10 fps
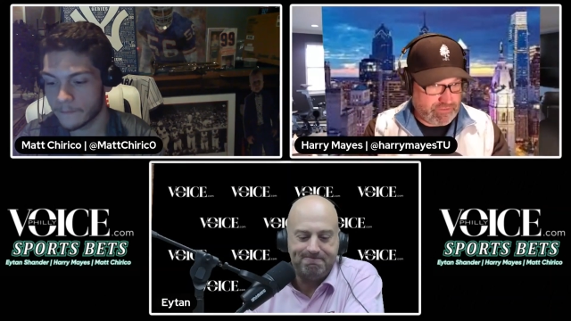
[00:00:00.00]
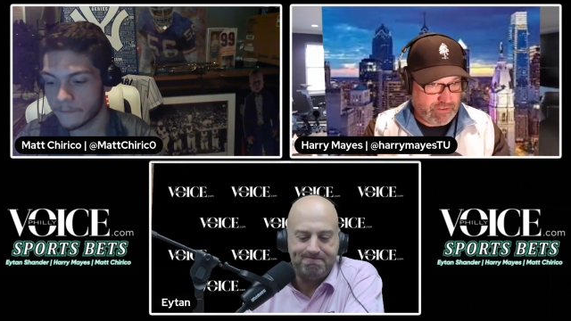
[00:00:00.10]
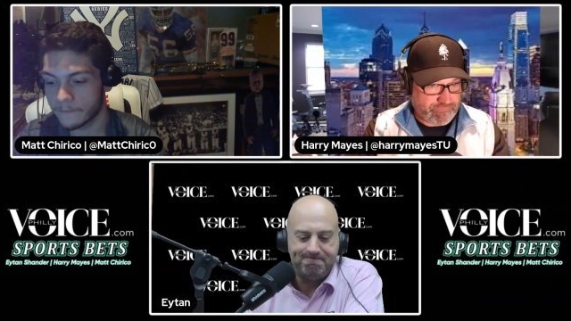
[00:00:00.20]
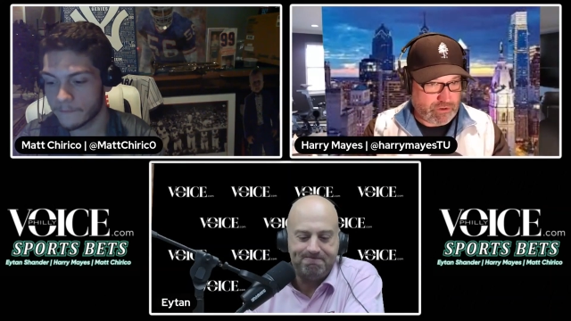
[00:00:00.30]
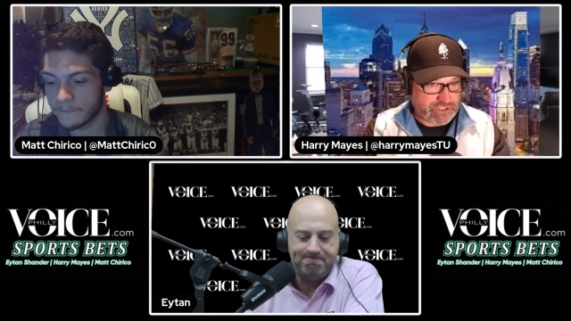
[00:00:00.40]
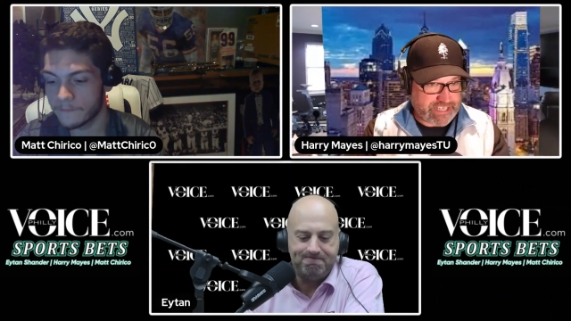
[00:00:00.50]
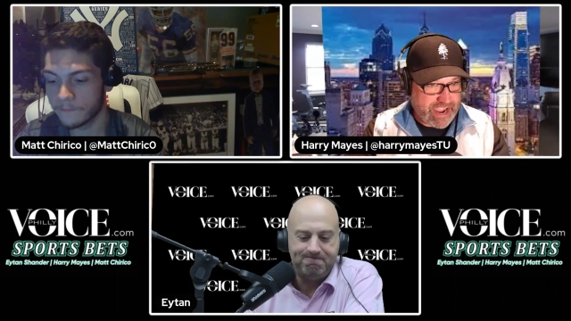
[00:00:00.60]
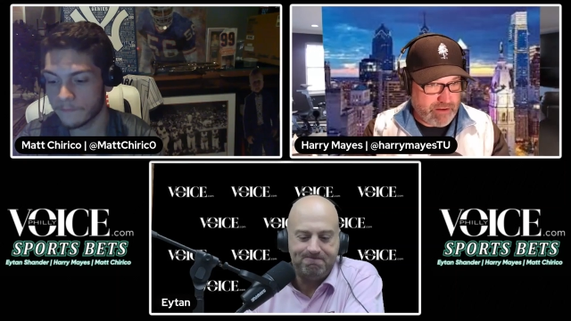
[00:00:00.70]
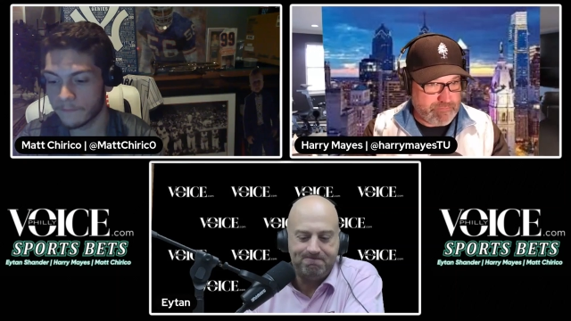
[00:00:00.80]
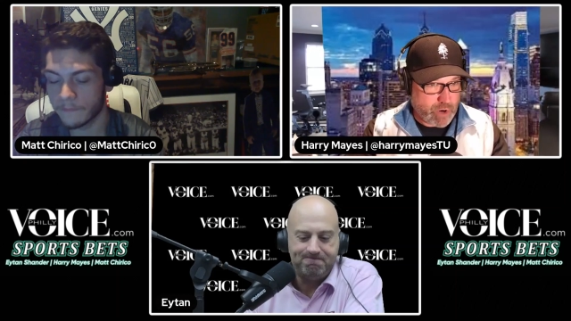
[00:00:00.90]
Speaker 1: the first
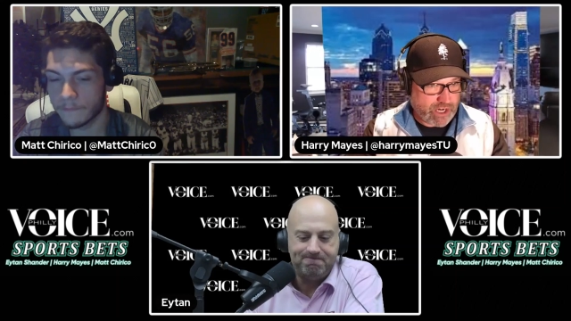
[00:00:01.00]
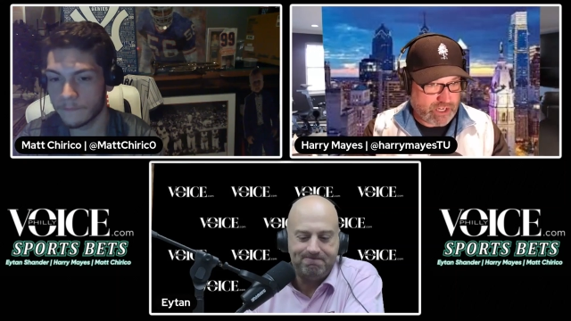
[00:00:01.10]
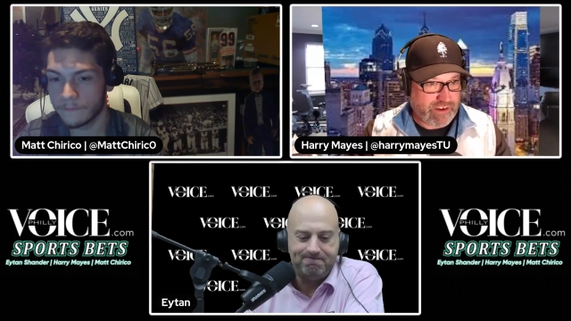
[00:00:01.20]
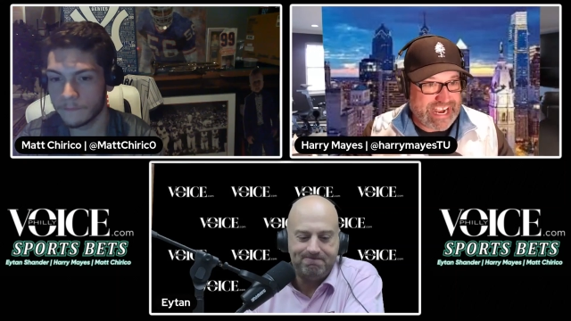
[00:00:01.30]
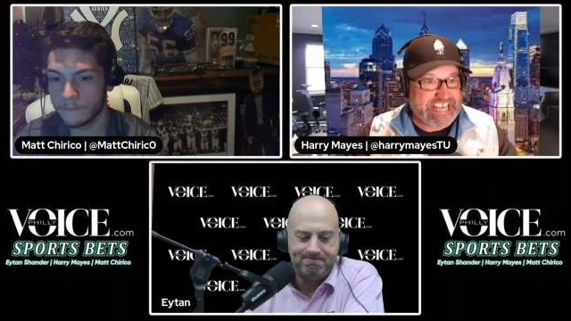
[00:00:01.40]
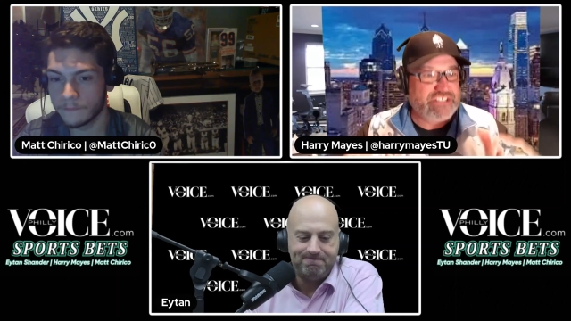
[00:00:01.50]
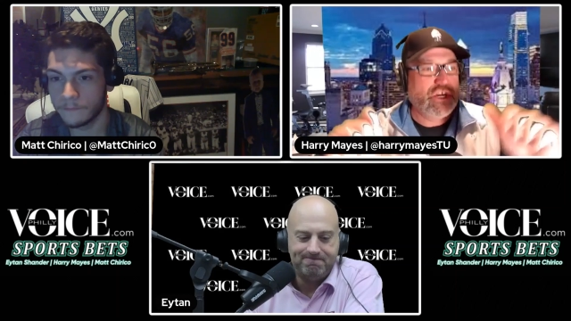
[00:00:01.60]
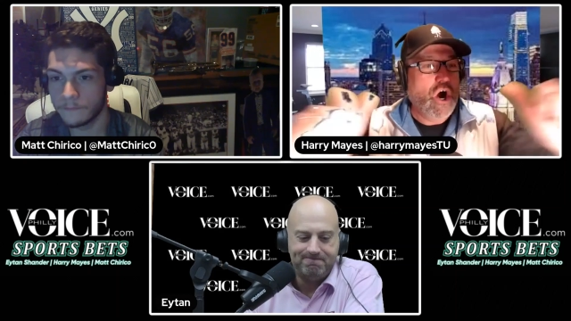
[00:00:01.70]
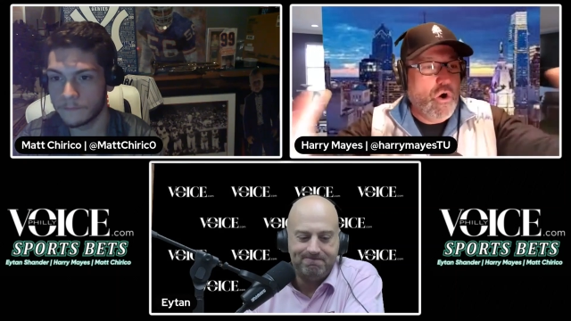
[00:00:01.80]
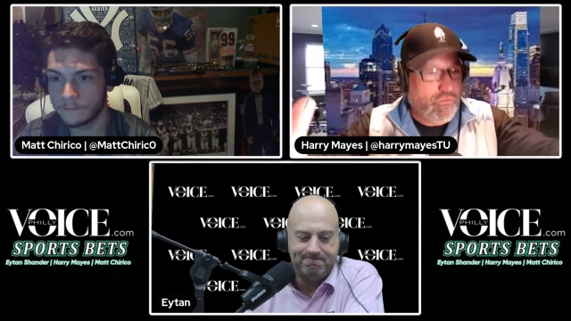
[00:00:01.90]
down marker, and he
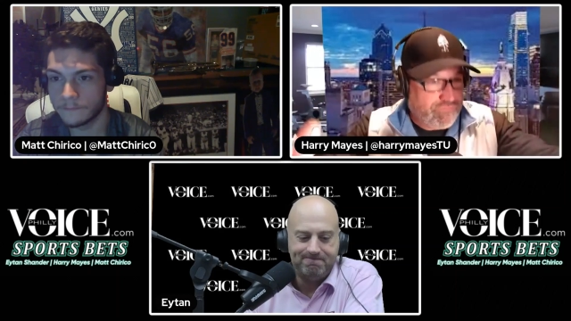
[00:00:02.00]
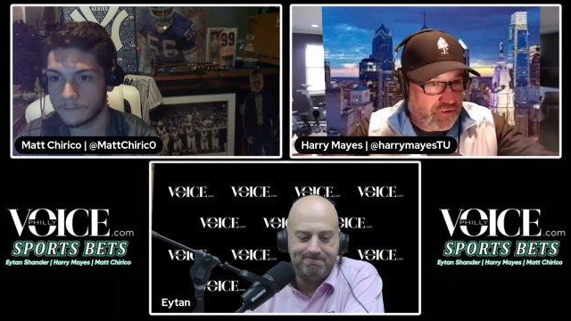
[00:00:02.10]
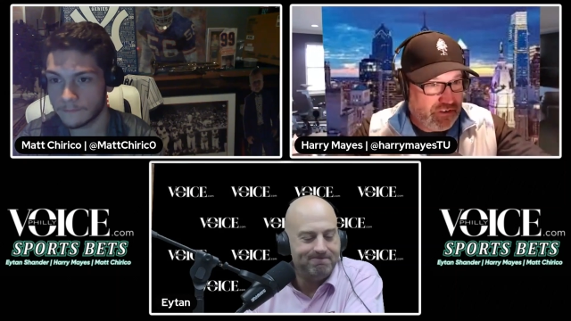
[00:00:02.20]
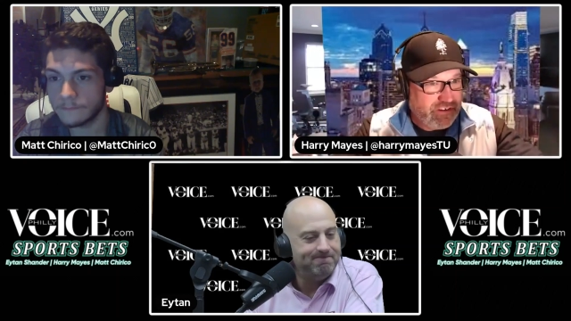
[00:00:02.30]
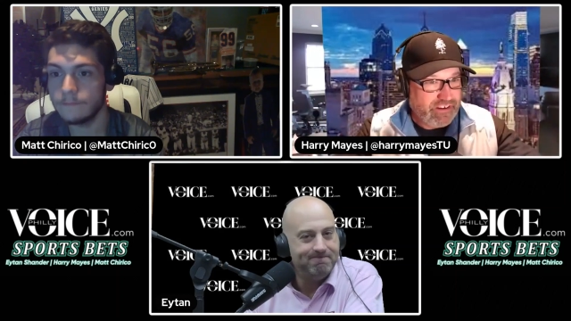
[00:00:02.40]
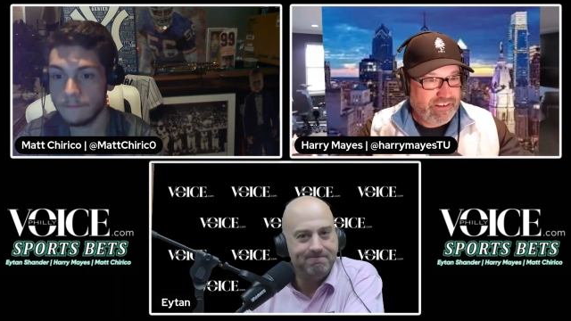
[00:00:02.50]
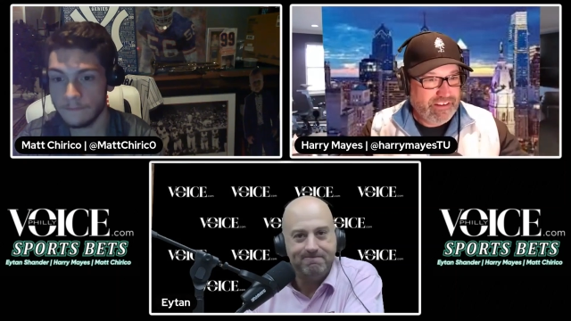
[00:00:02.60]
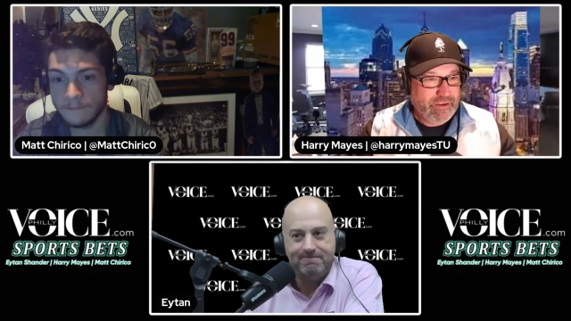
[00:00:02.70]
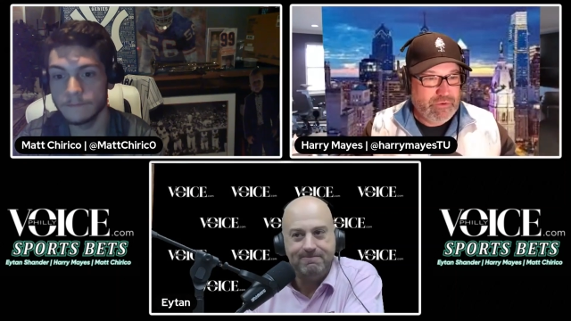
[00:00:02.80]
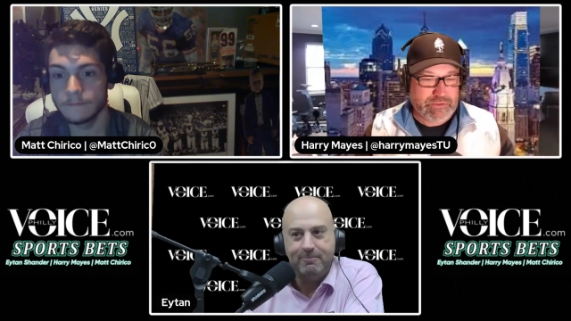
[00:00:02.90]
dove.
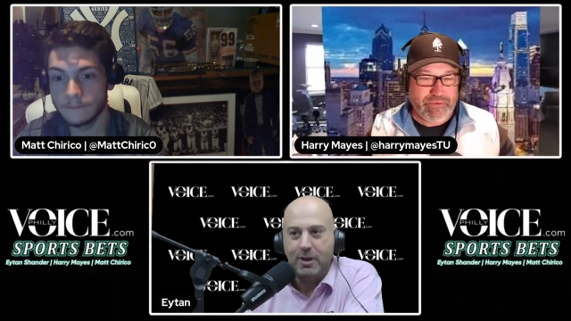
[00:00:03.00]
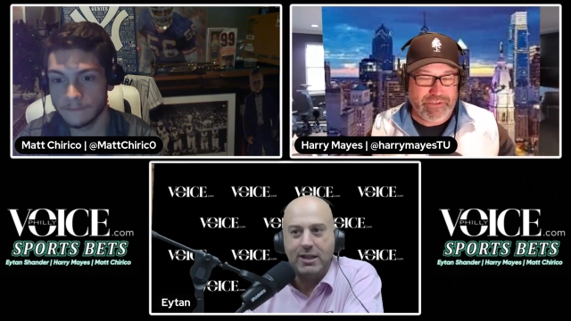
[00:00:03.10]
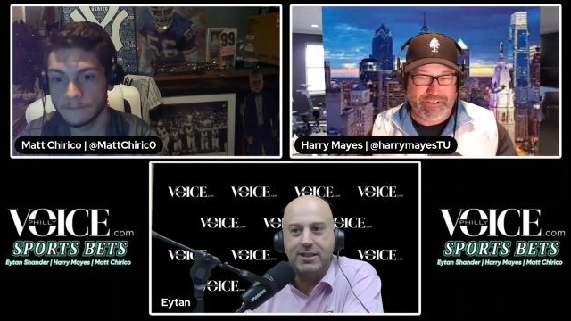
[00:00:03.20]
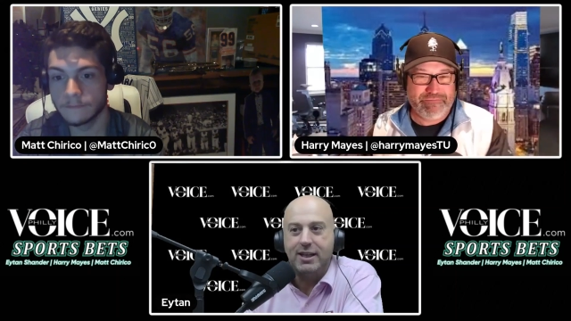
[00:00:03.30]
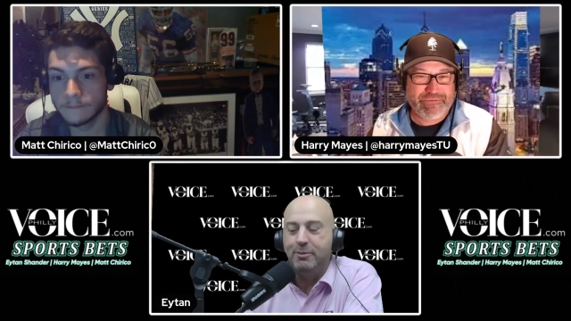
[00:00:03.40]
It was it was a, you,